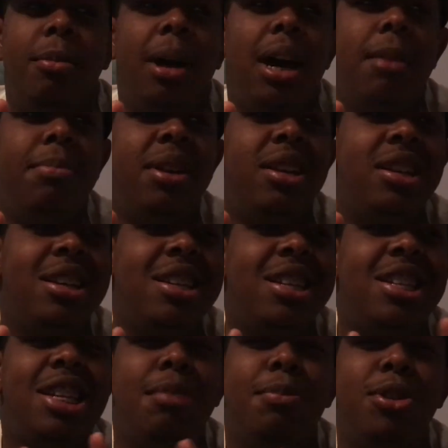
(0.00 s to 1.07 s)
my opinion. And
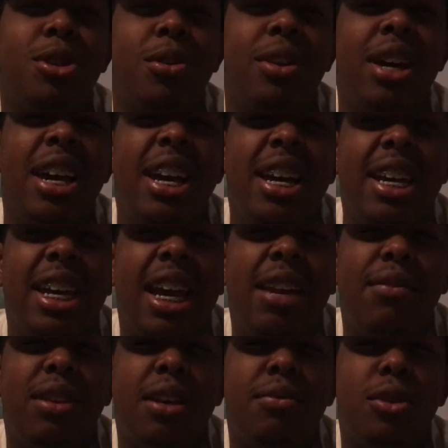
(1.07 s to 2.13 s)
this episode kind
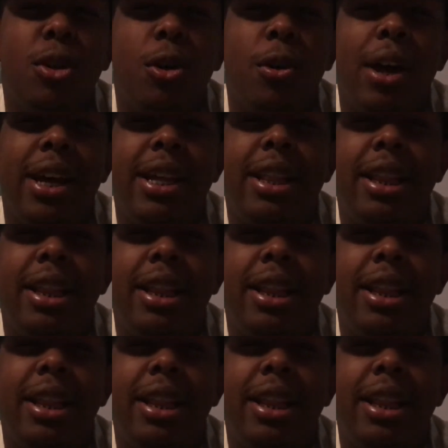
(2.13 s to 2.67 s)
of gives her a